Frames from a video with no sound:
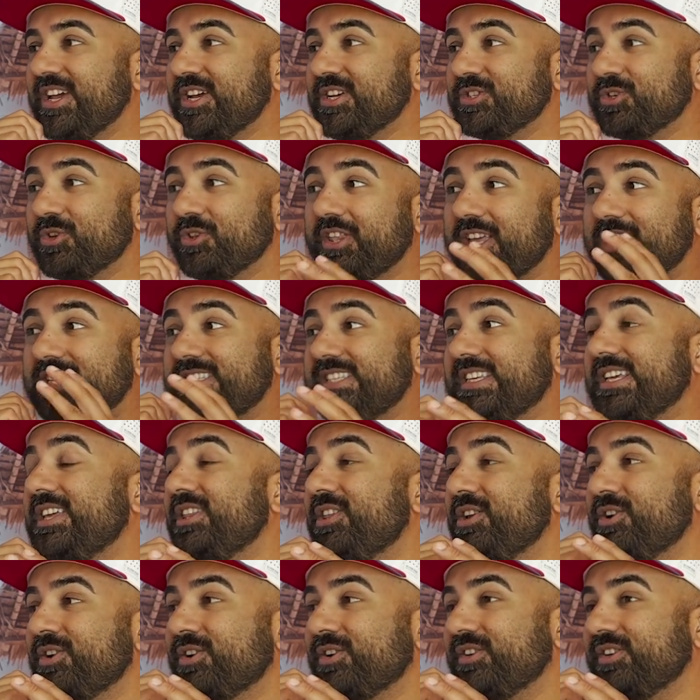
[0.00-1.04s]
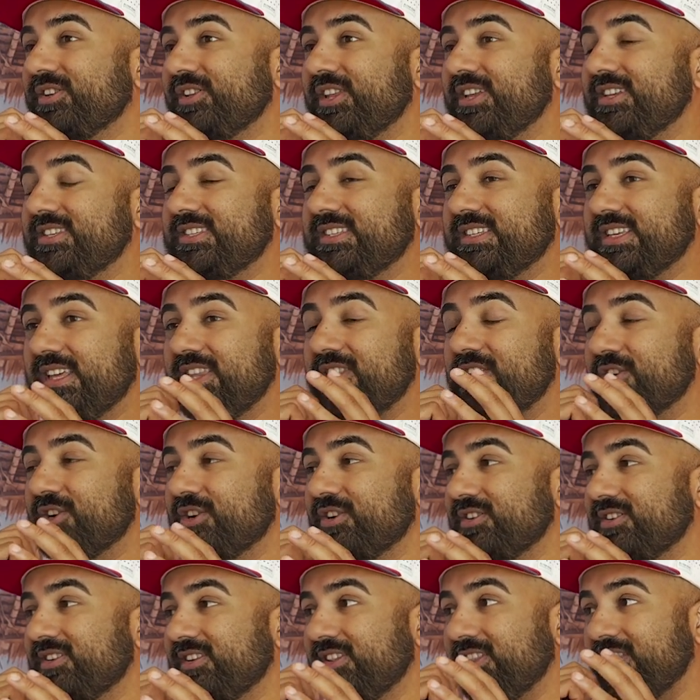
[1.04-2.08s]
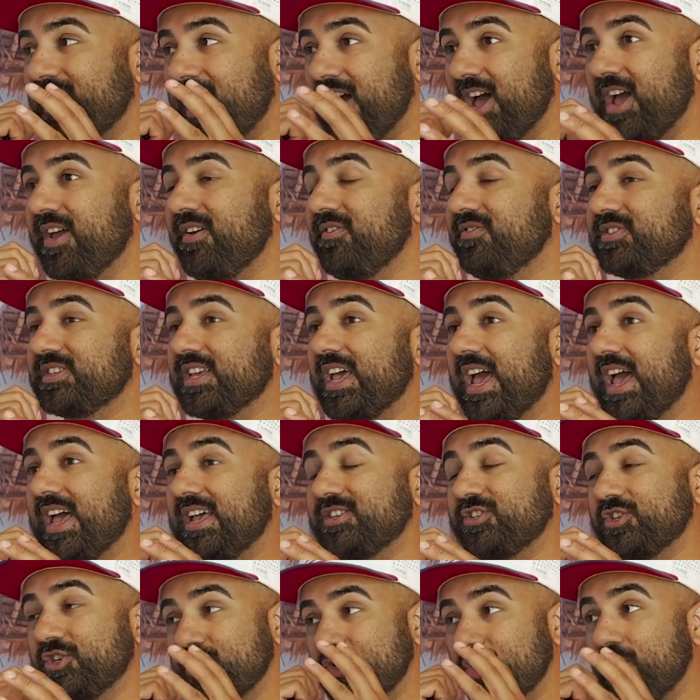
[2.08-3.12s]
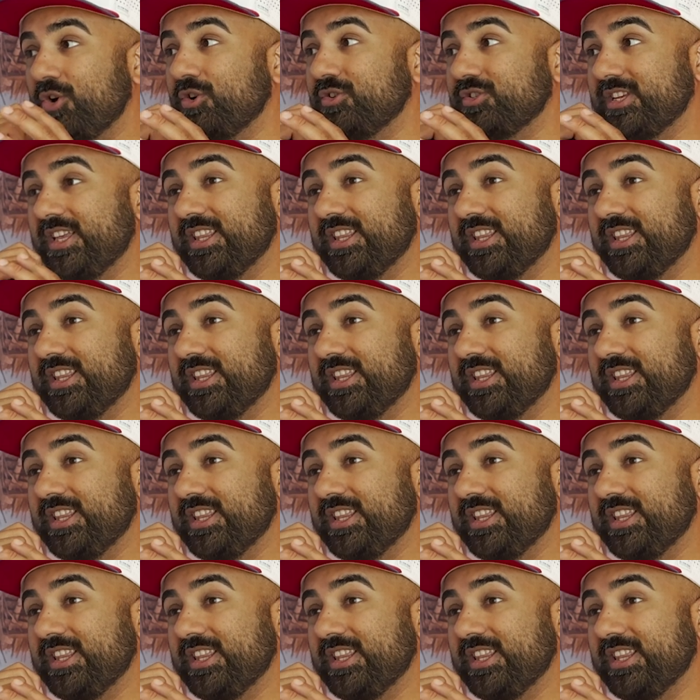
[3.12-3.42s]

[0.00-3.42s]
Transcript: So they see their lives as shows,